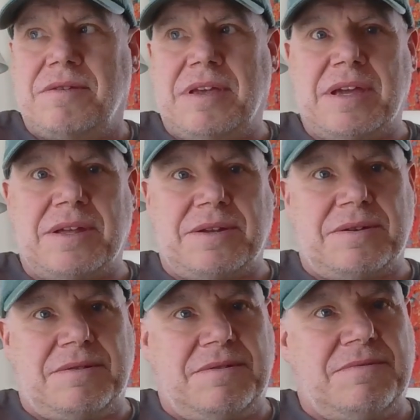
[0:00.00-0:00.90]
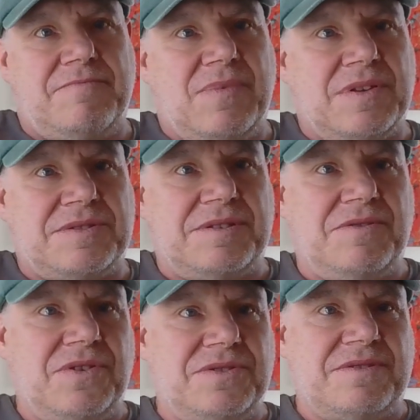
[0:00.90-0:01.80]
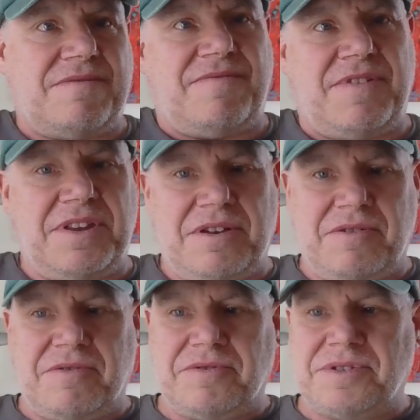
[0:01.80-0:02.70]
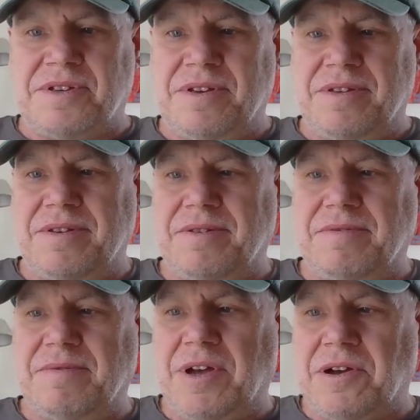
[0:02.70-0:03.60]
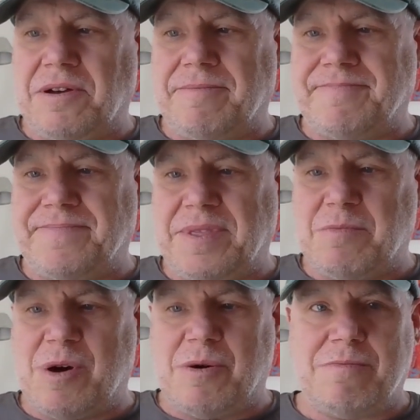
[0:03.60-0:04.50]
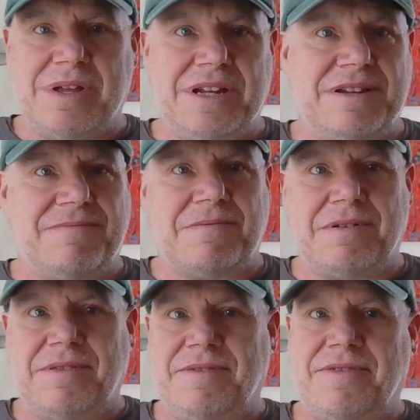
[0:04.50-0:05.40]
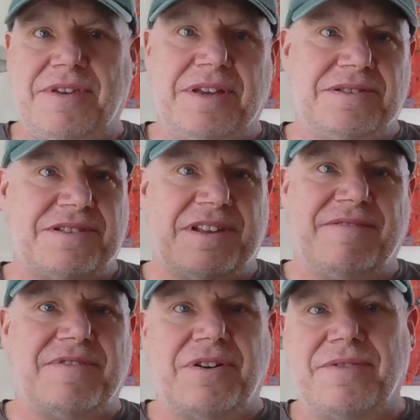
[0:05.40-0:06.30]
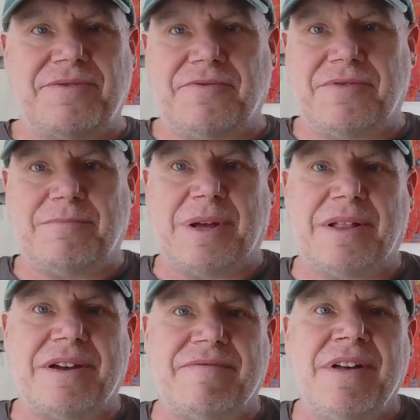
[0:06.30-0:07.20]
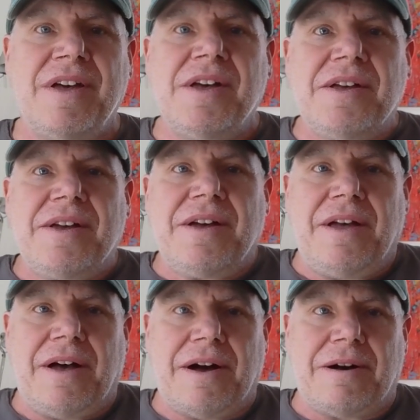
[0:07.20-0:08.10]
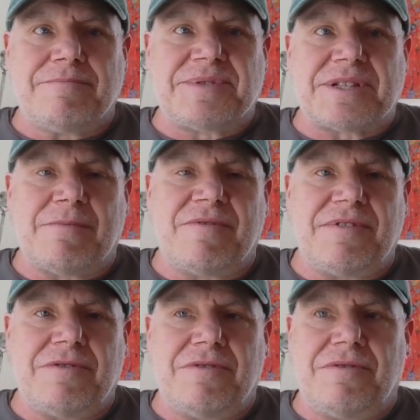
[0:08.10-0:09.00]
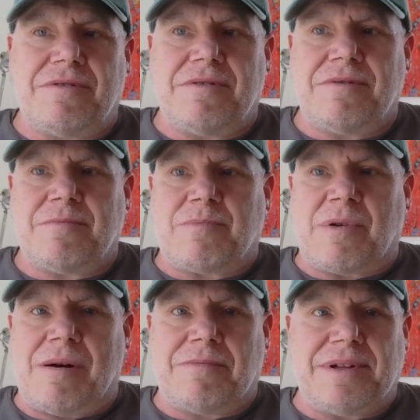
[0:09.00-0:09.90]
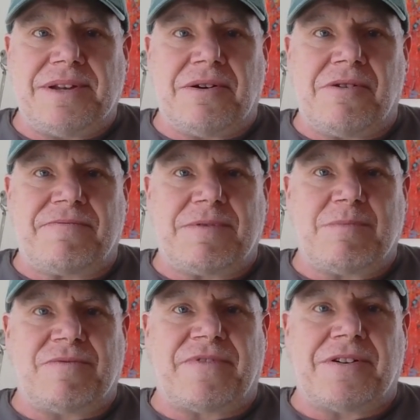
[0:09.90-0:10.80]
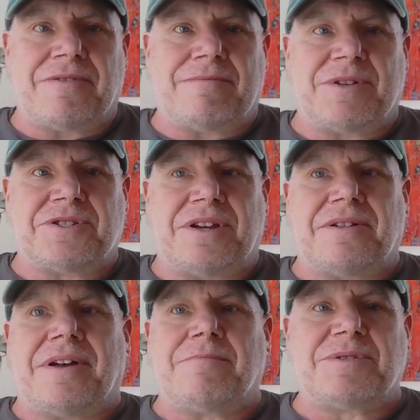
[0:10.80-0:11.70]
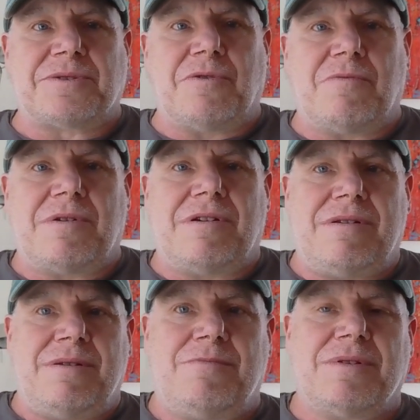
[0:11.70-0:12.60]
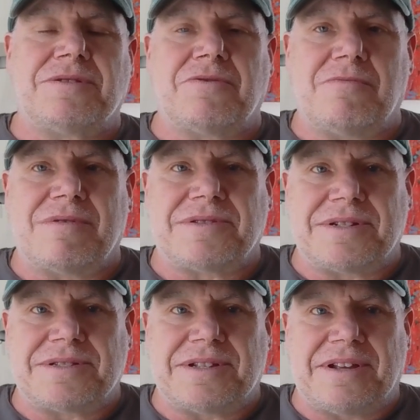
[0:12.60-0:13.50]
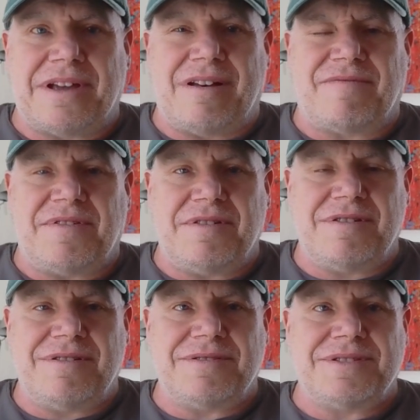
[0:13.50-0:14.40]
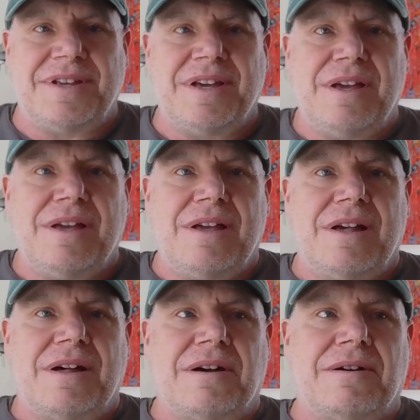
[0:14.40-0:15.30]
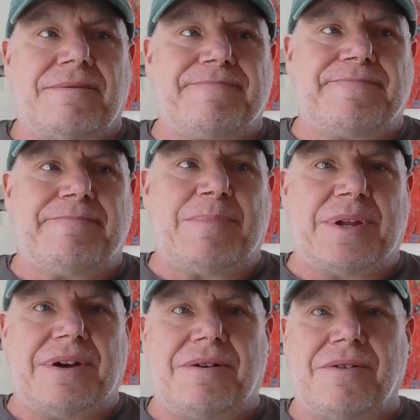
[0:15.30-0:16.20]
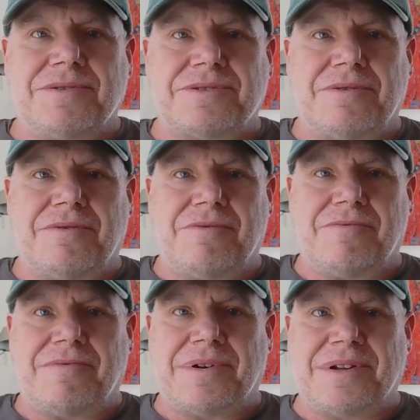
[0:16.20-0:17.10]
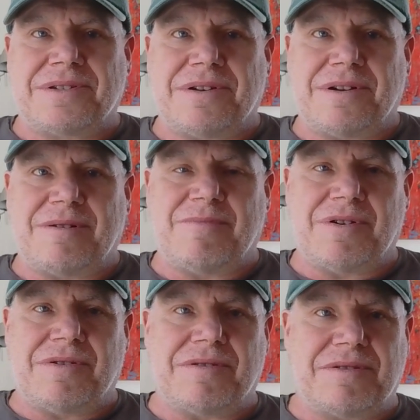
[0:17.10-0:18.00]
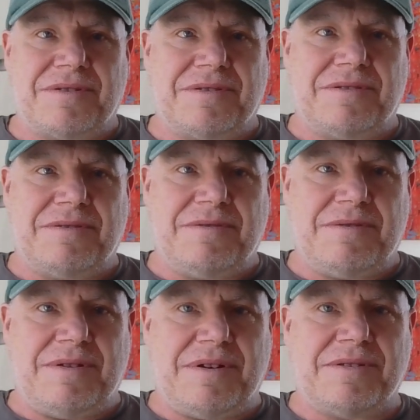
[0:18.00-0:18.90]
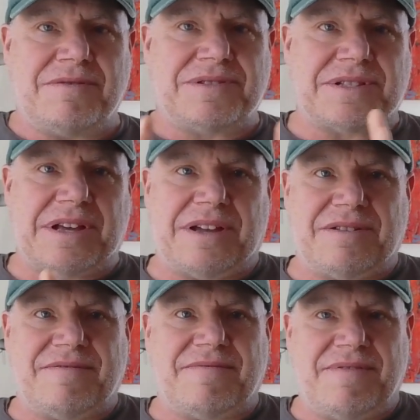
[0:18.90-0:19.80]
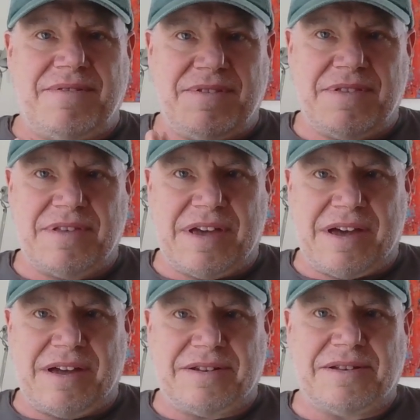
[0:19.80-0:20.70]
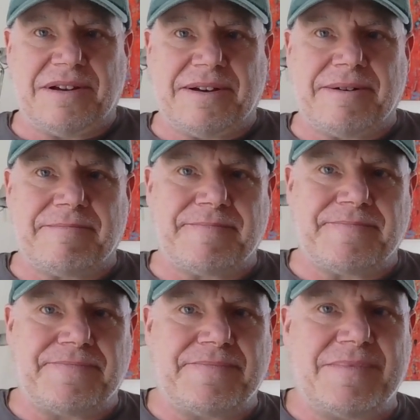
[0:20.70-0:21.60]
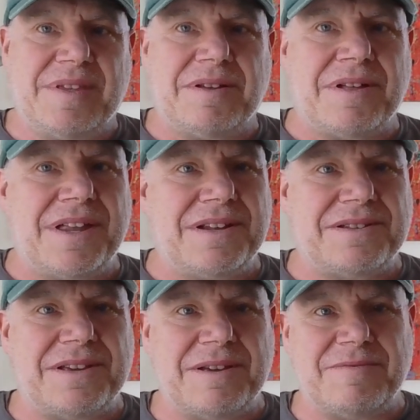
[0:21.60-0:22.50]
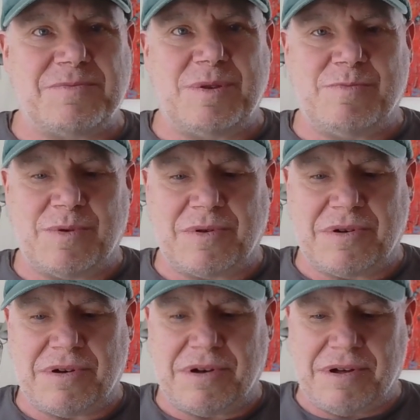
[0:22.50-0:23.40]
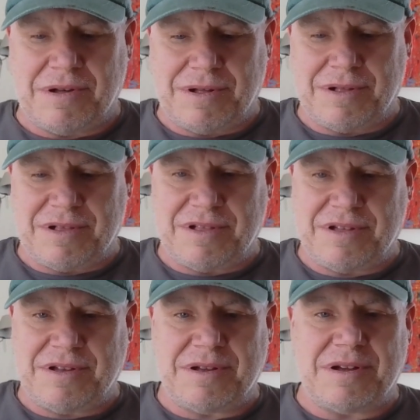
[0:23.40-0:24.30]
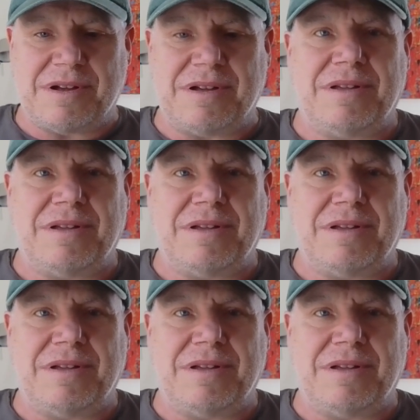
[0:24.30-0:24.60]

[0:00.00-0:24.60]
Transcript: and a series of videos um, about many different things that I've gone through in my life. Um, some of you probably know if you've been following my channel, I'm sober, been sober six and a half years. Um, but I also want to talk about the other side of that. Um, a lot of times people call uh,